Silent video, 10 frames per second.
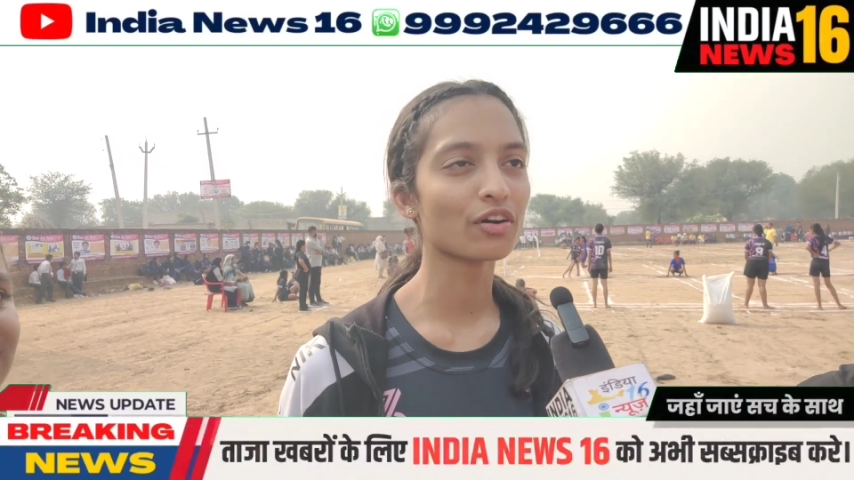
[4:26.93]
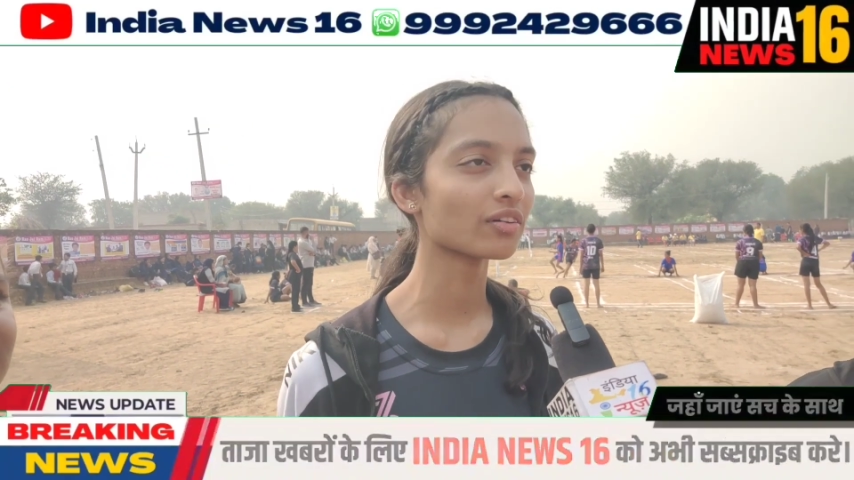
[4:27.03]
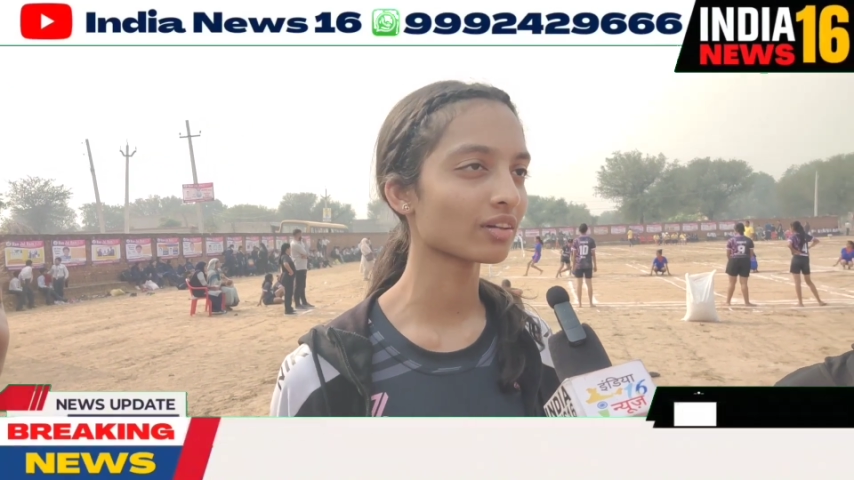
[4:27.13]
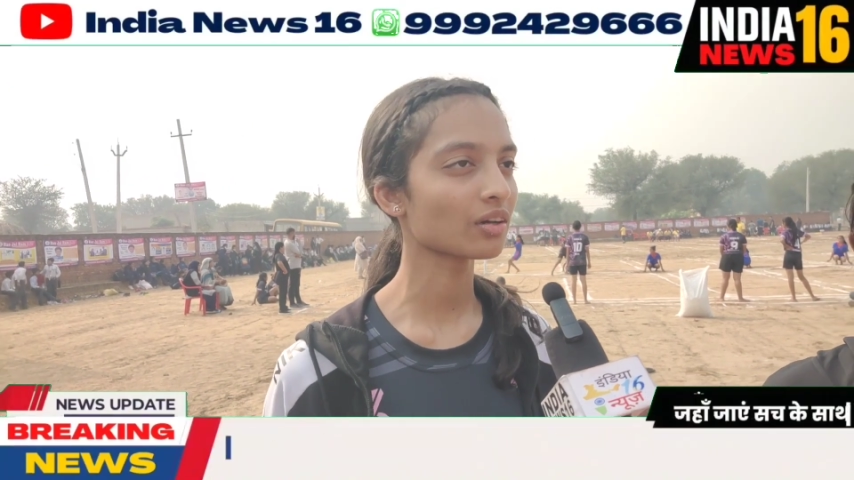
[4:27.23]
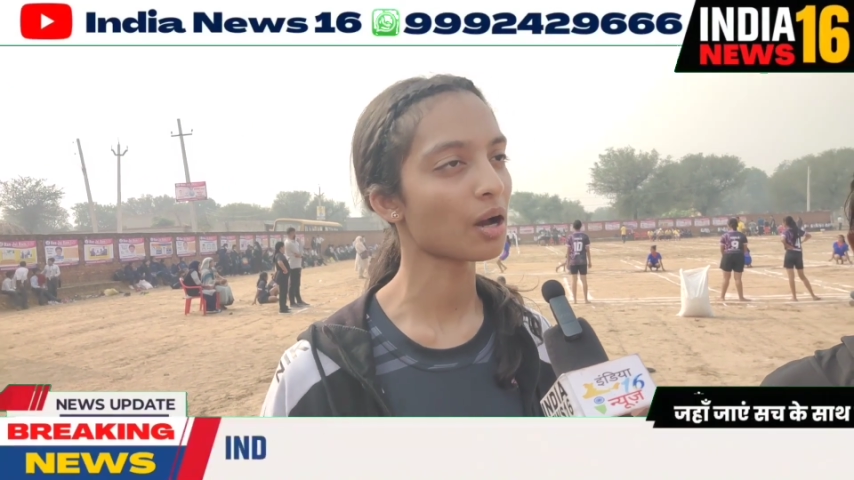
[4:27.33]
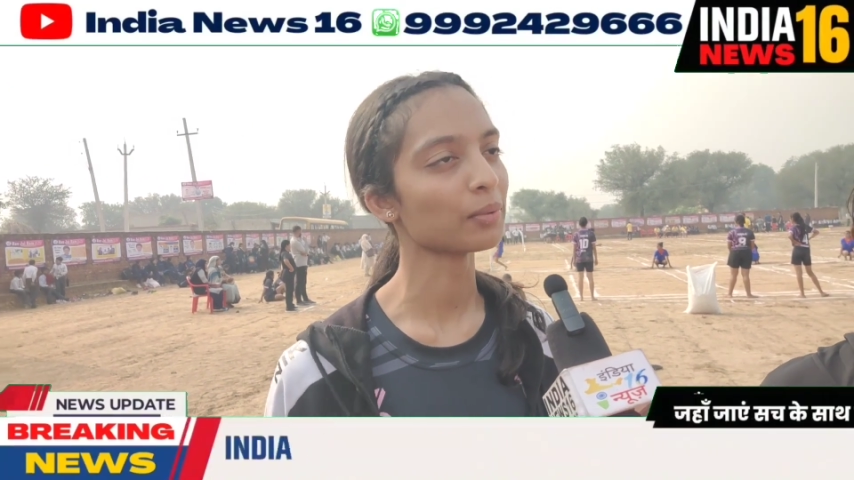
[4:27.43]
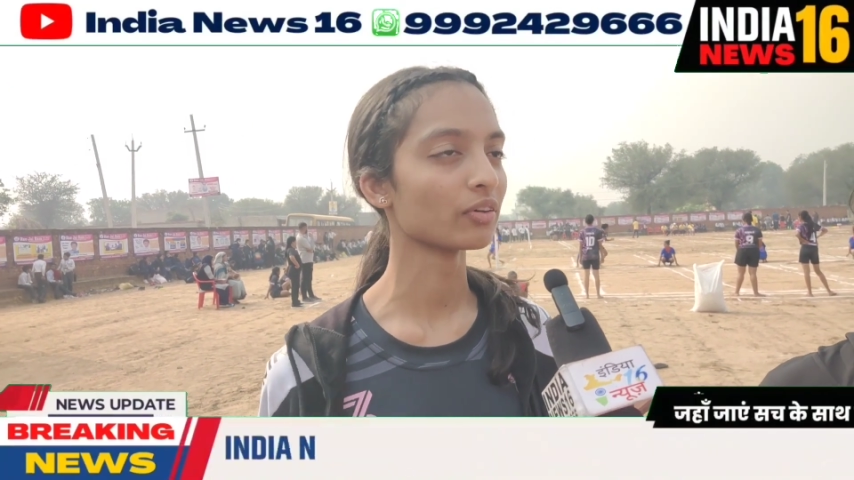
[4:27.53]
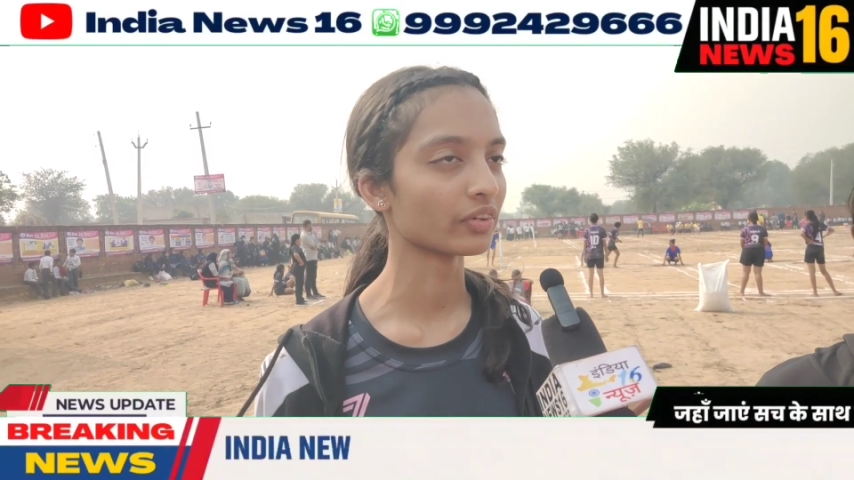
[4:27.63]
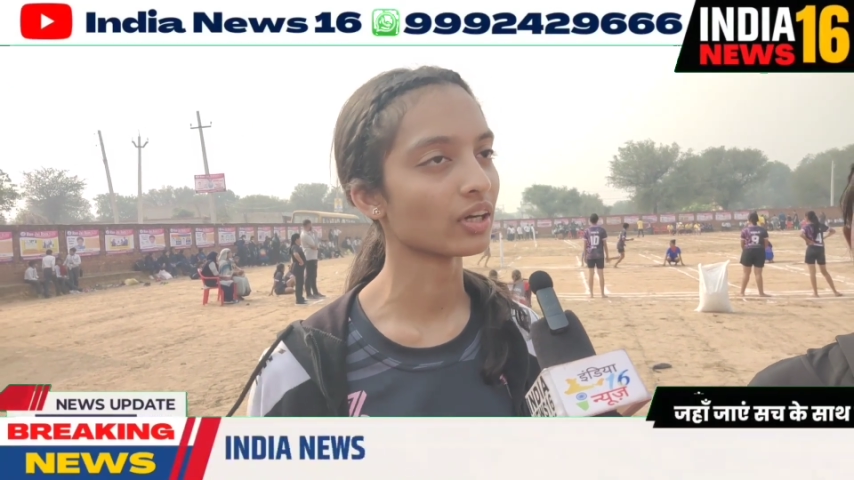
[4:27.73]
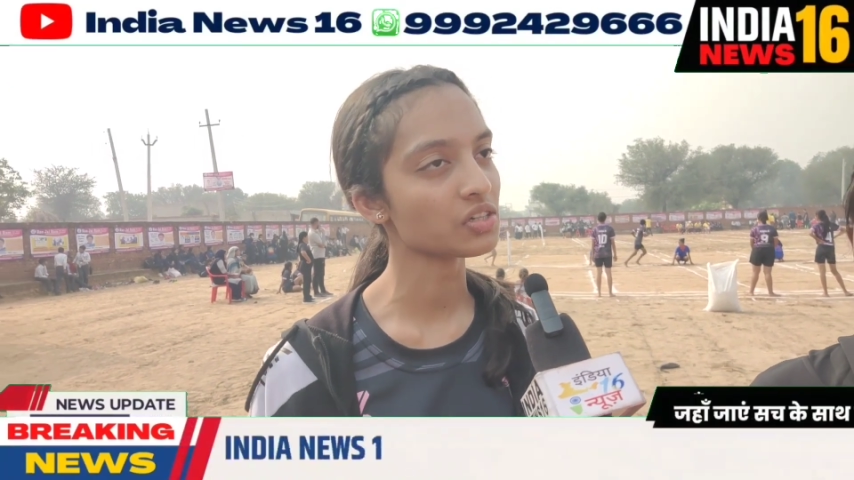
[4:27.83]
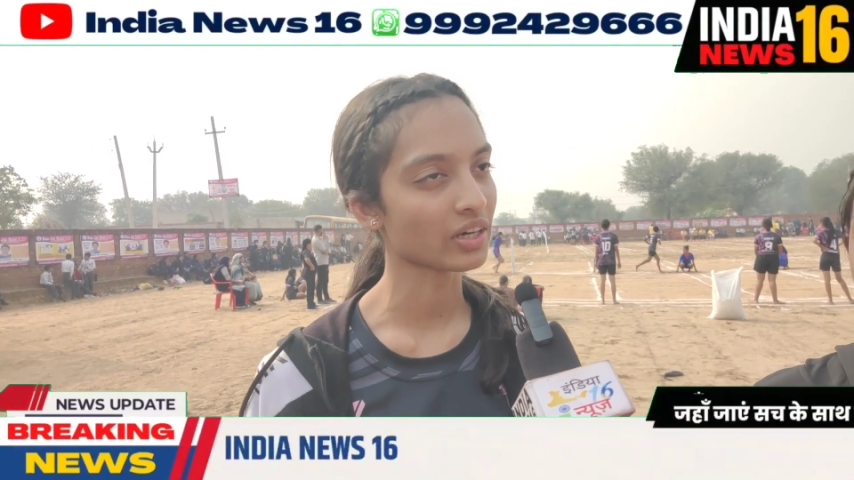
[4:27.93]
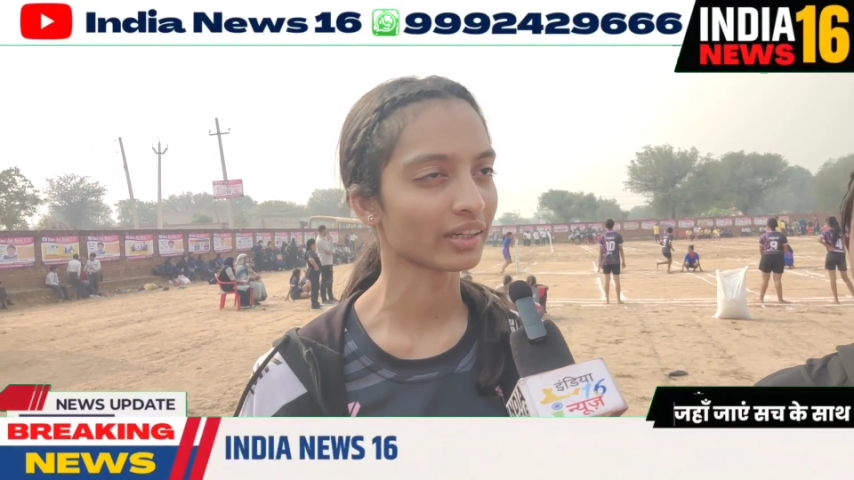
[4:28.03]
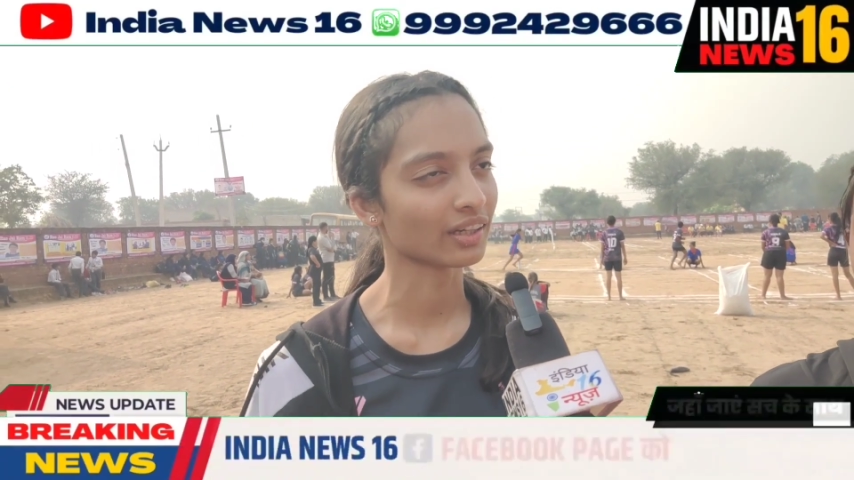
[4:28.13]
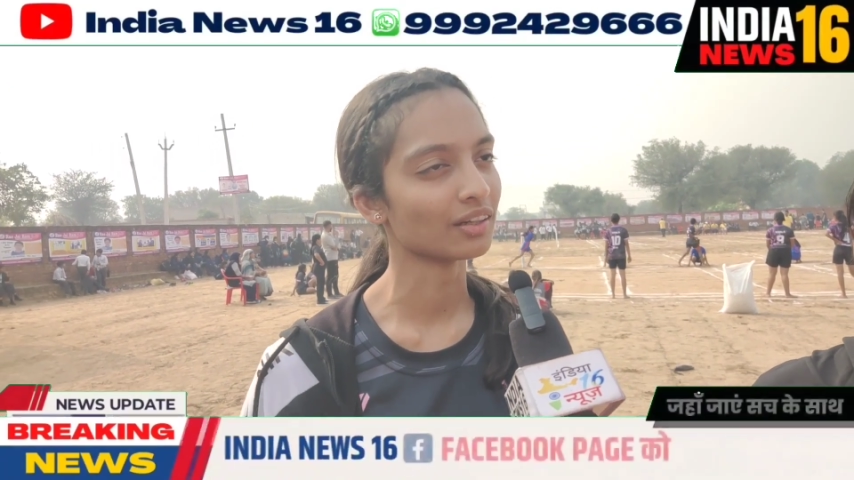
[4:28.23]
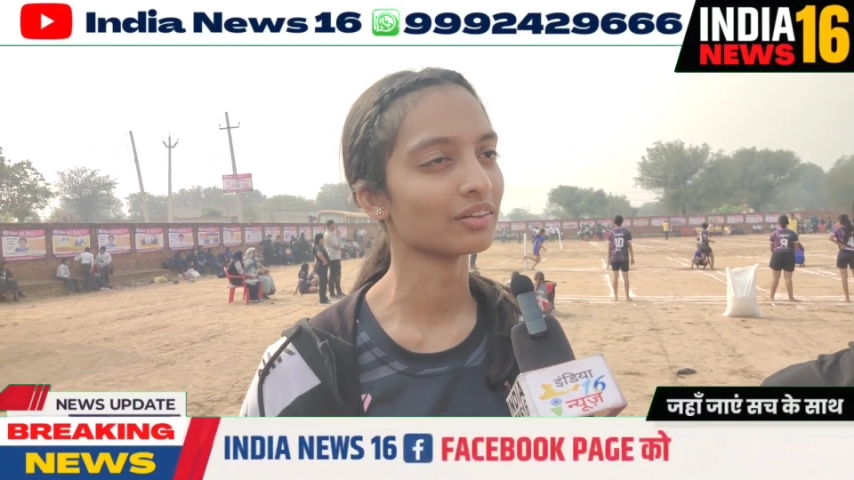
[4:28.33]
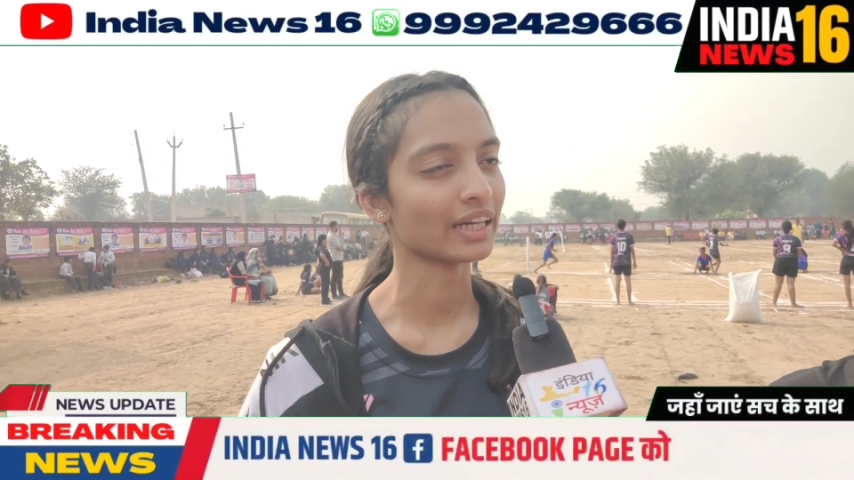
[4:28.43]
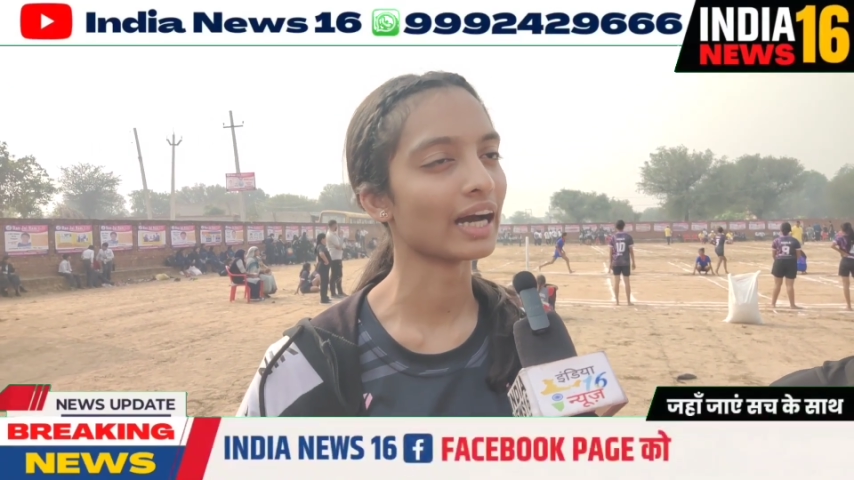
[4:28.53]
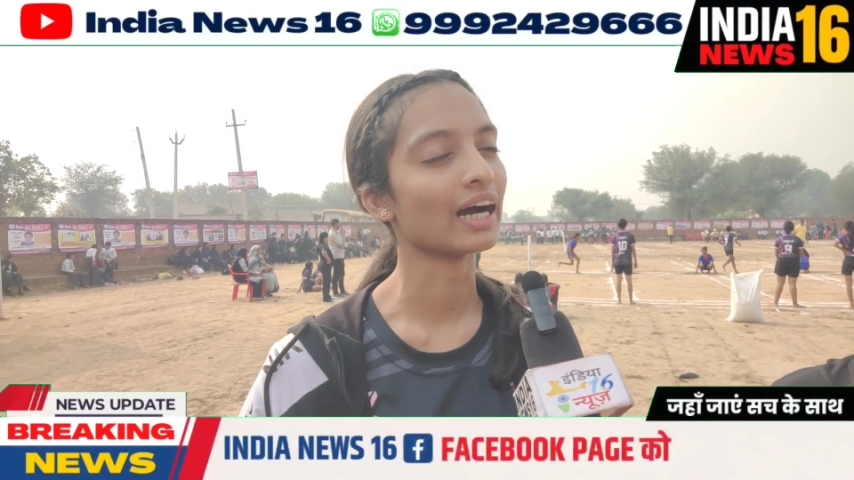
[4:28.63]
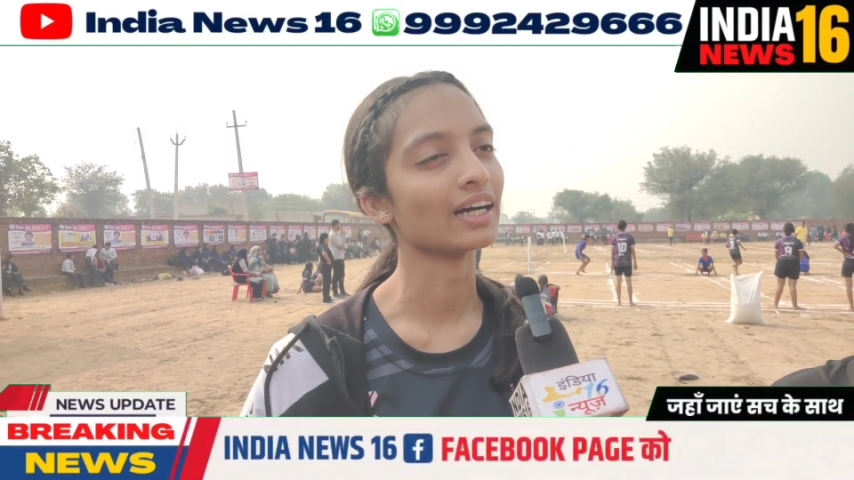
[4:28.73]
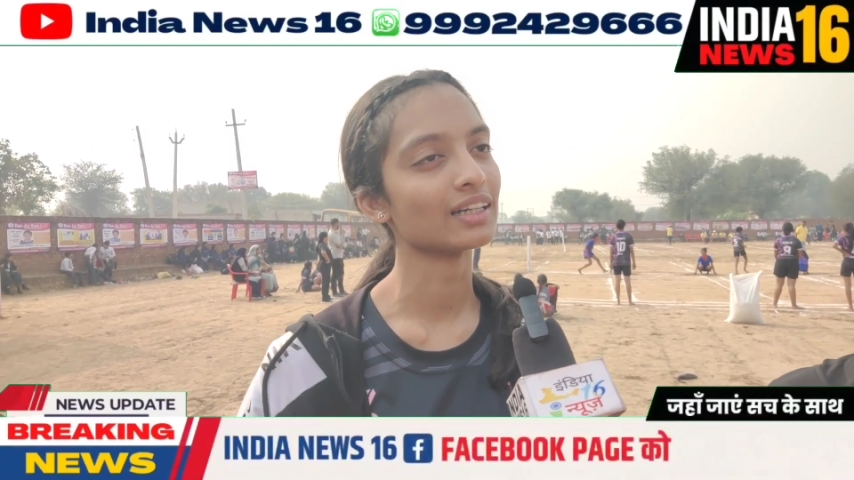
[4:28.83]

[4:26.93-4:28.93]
for a couple of years right now. Yeah.